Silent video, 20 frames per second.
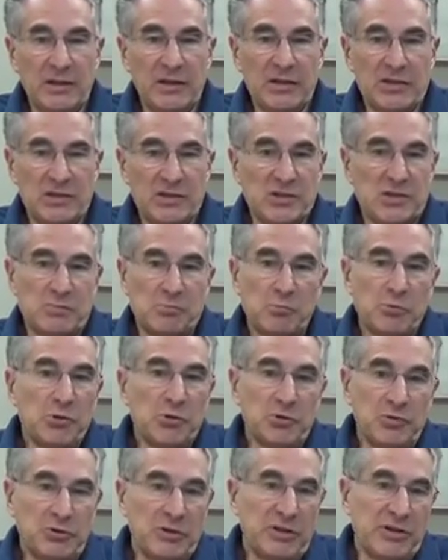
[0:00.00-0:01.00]
It's the
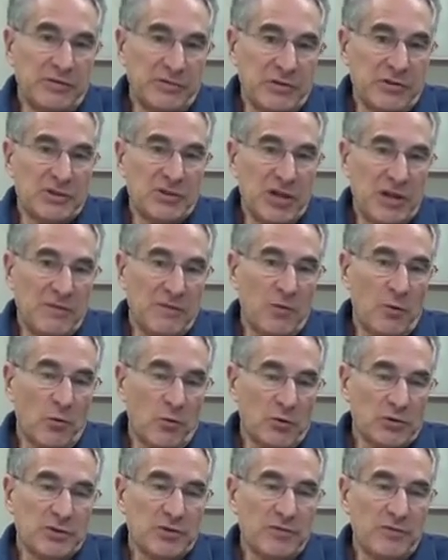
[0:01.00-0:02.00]
prudent and the safe
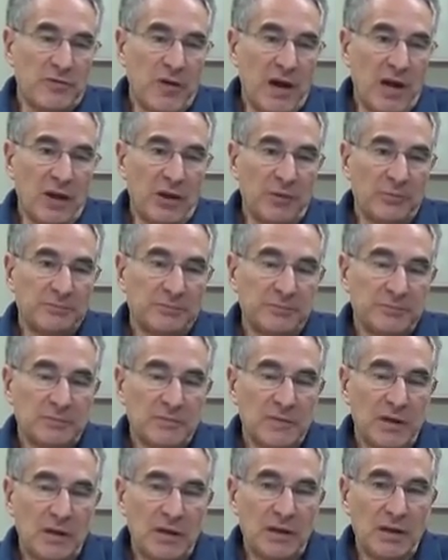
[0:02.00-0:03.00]
course to follow.
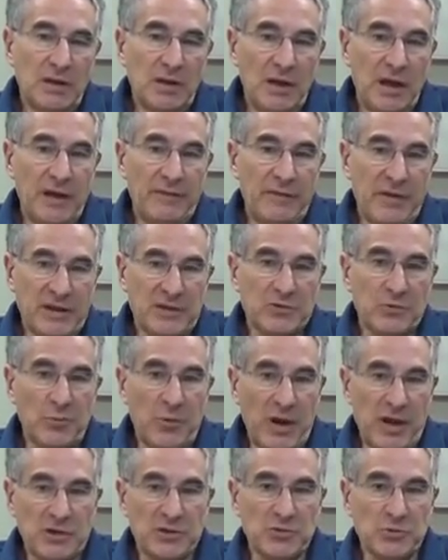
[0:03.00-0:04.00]
And that's a
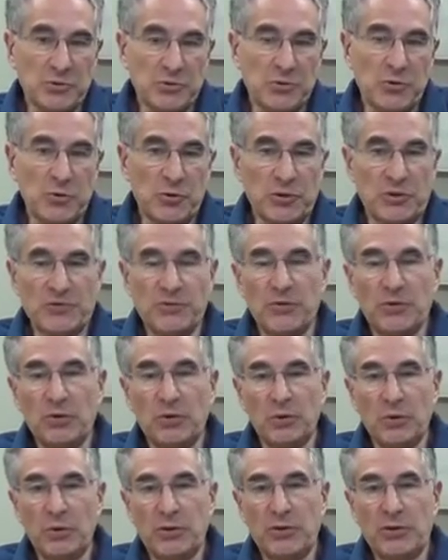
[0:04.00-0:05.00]
rational choice for
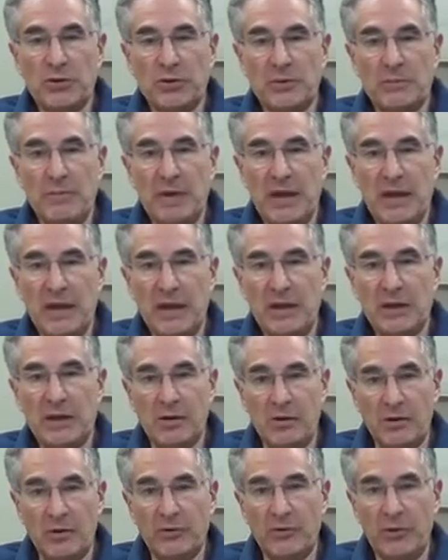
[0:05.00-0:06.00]
a lawyer to make,
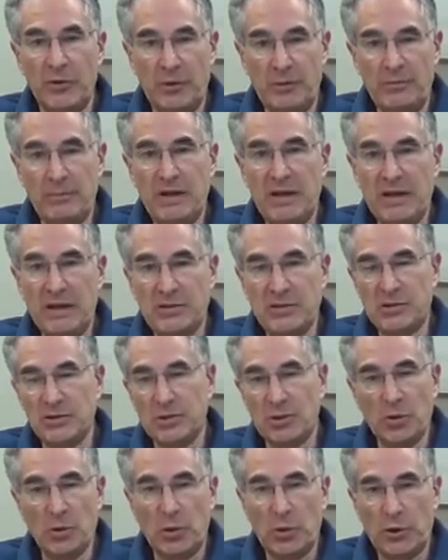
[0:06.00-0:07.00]
although it means
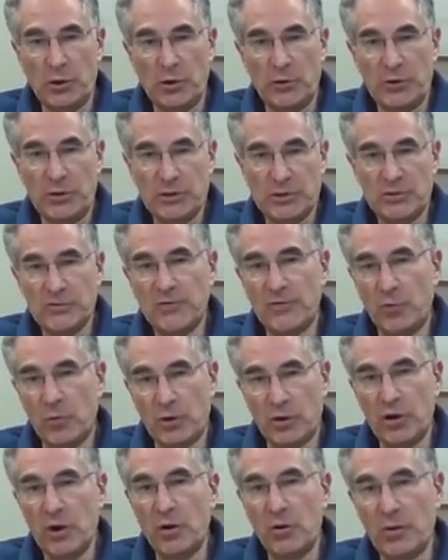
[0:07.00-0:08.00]
that the lawyer is
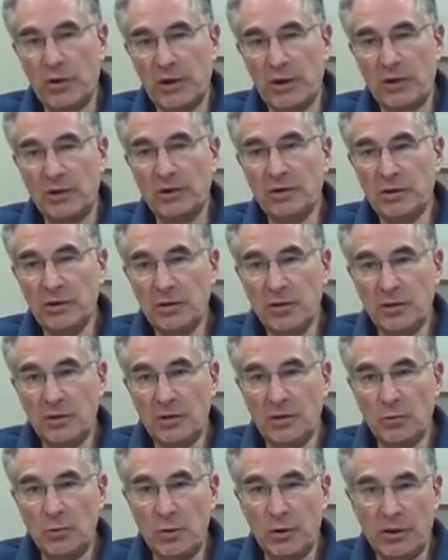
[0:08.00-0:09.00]
foregoing
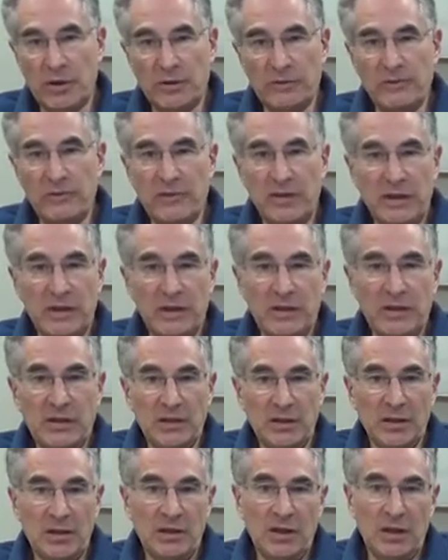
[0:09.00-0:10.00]
one of the
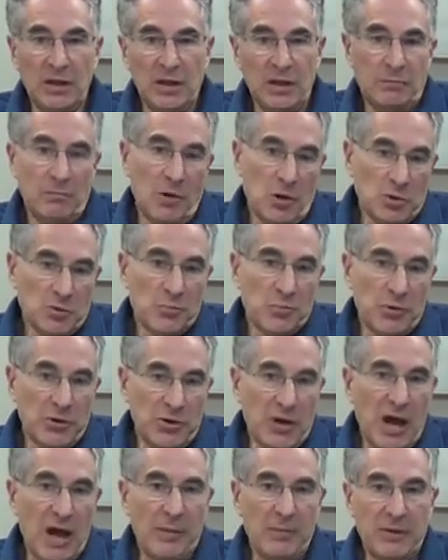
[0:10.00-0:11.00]
most
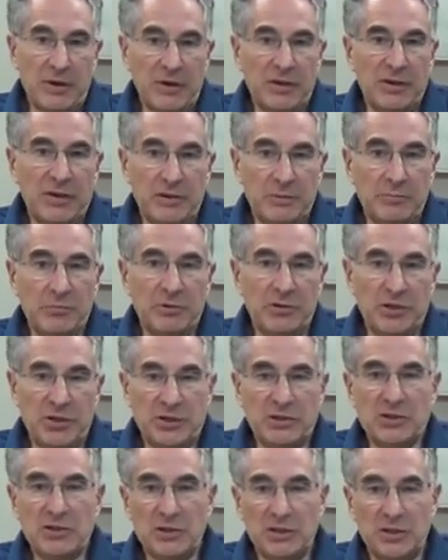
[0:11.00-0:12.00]
predominant and
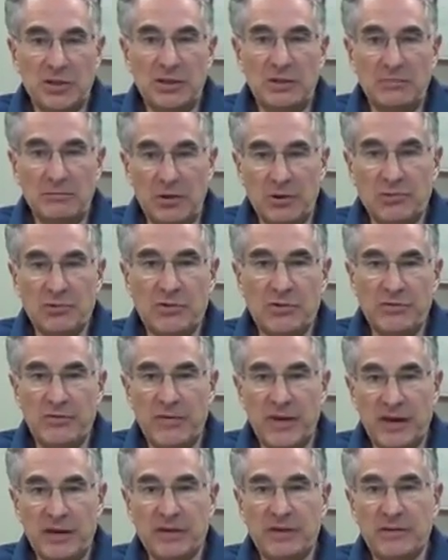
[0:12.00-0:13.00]
potentially most
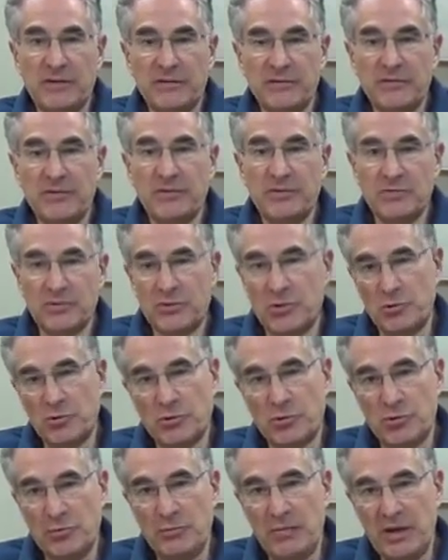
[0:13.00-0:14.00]
effective
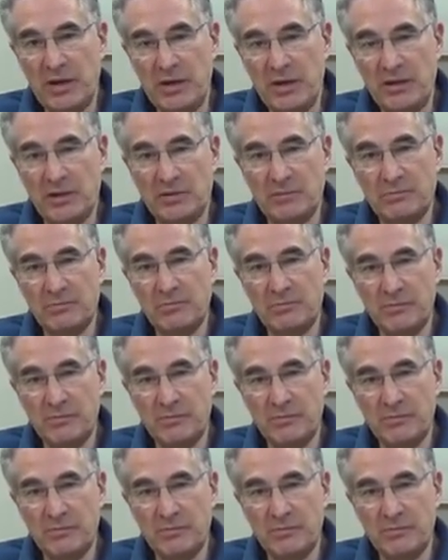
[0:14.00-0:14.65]
social media